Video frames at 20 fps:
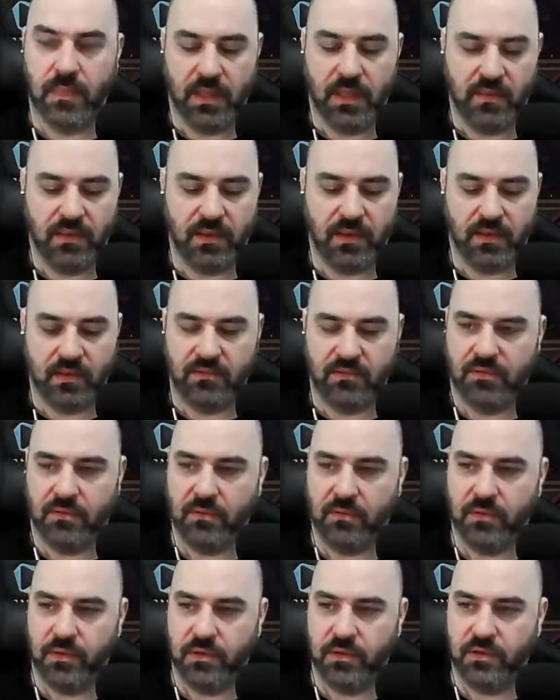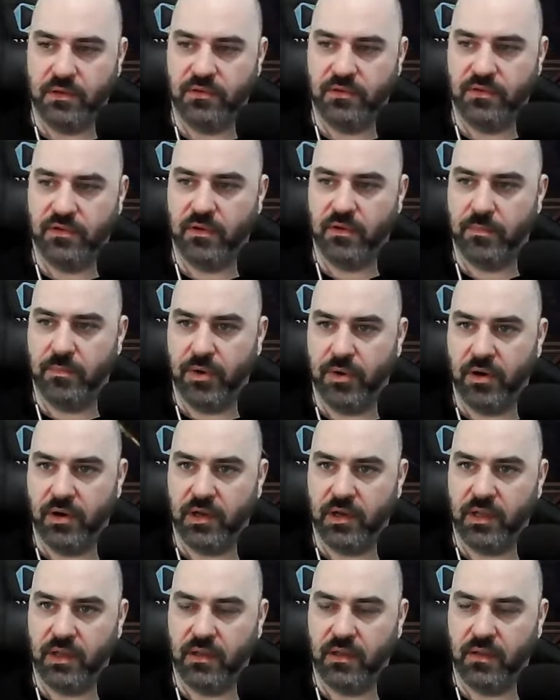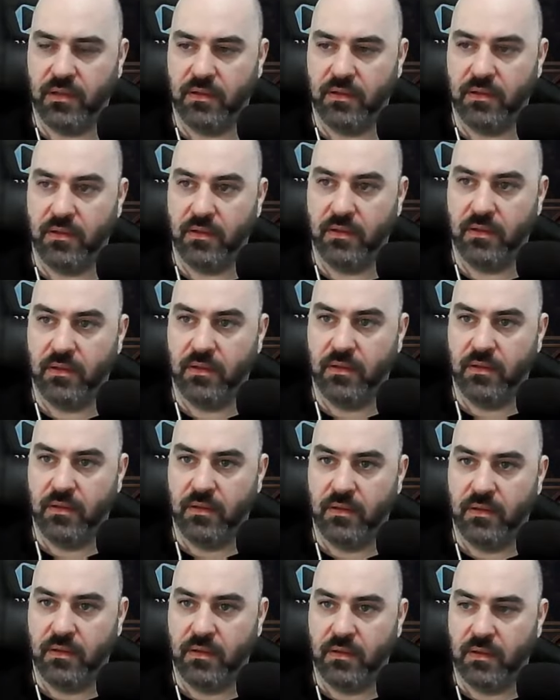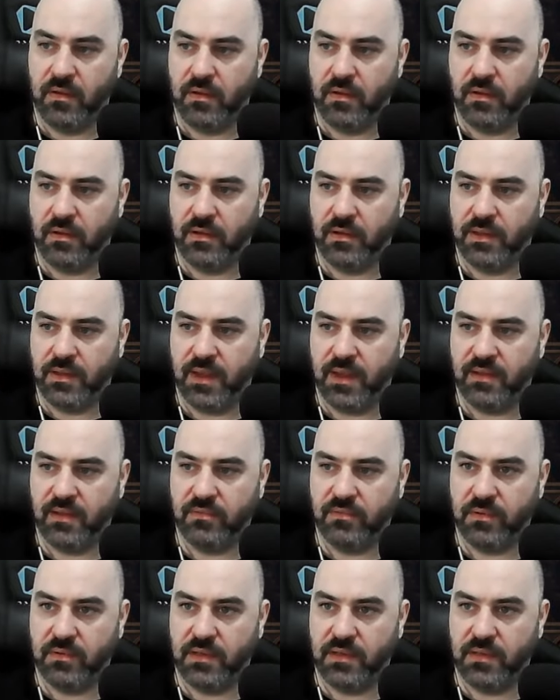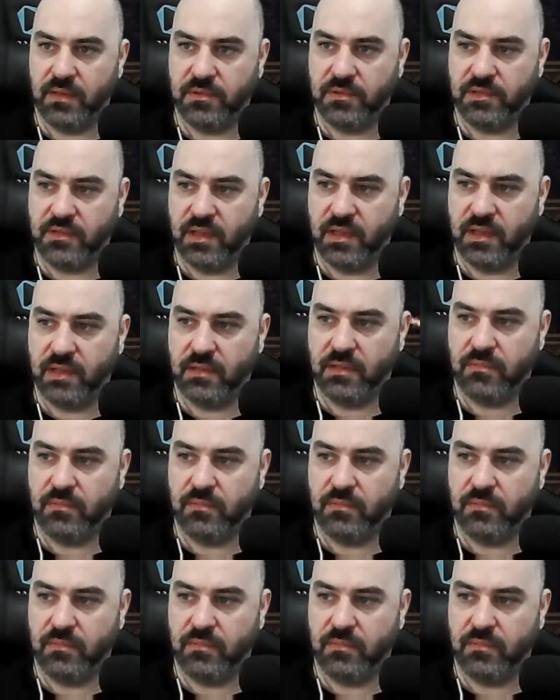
It is true, we could trigger Bernie on cast when damage taken.